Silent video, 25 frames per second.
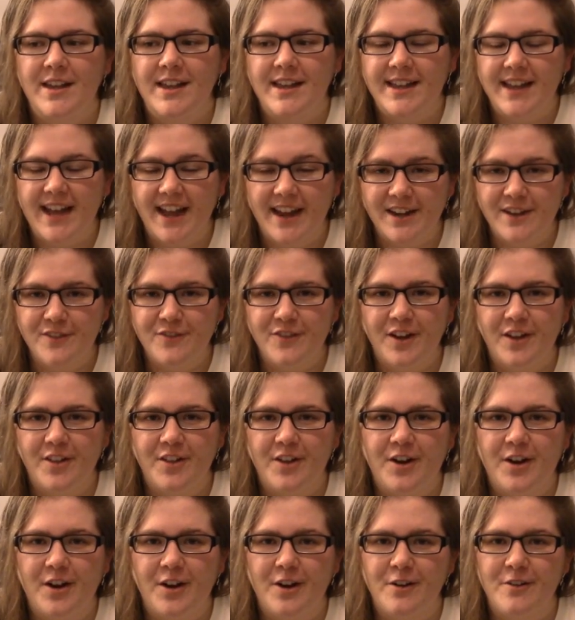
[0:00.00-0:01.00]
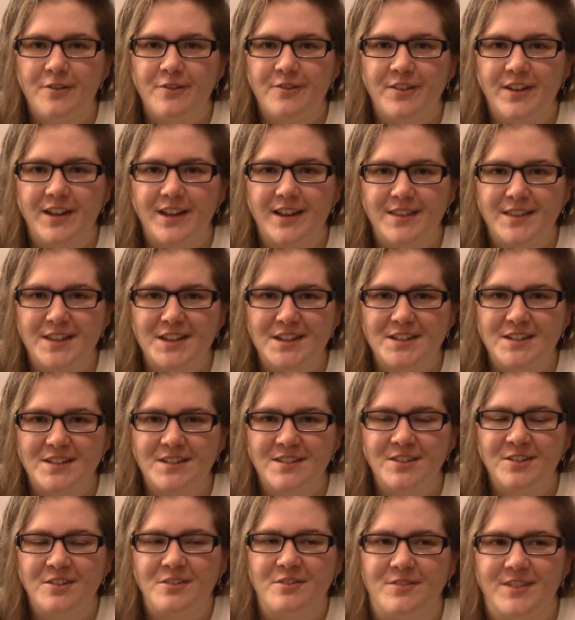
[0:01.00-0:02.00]
kind of fell off, and
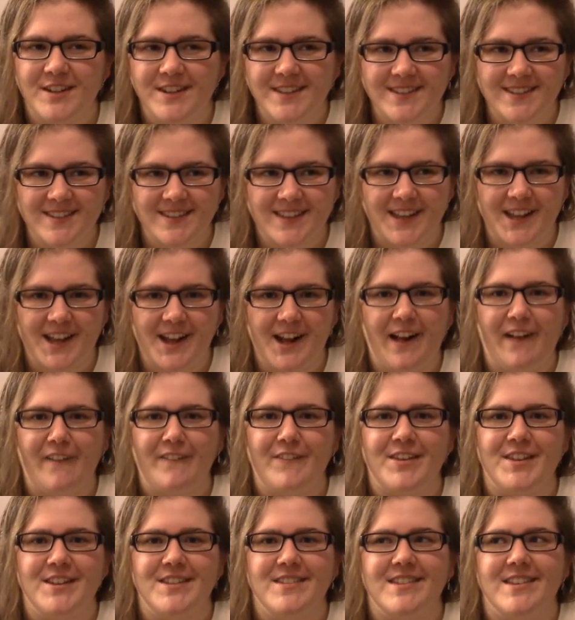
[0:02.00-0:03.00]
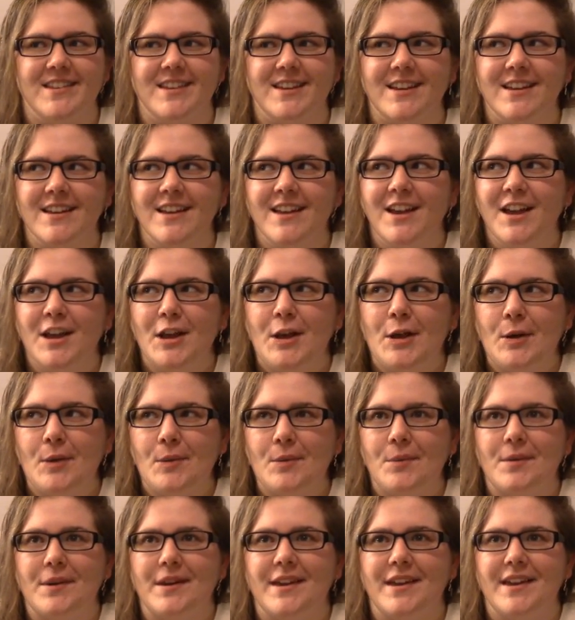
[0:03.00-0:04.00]
then recently, obviously,
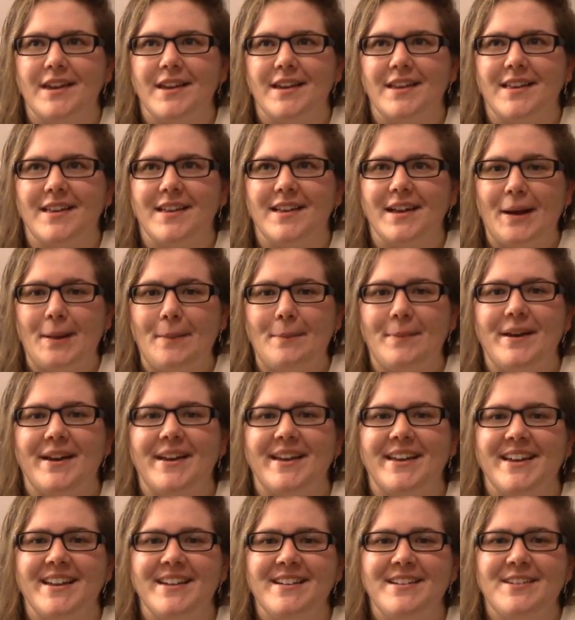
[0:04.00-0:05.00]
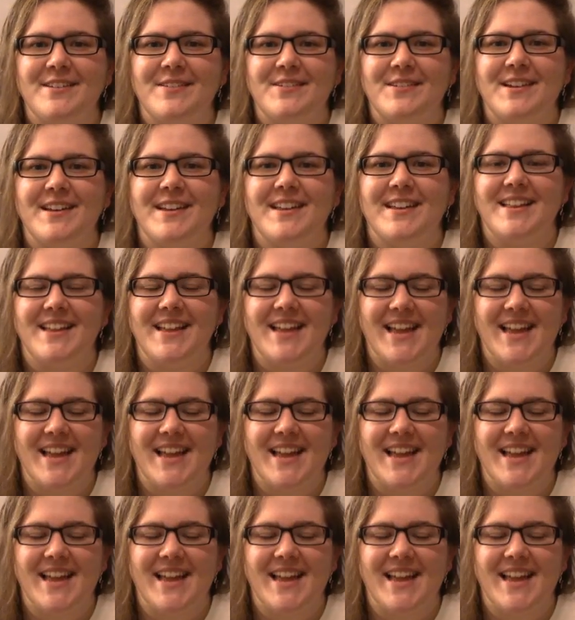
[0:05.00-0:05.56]
we got back into it,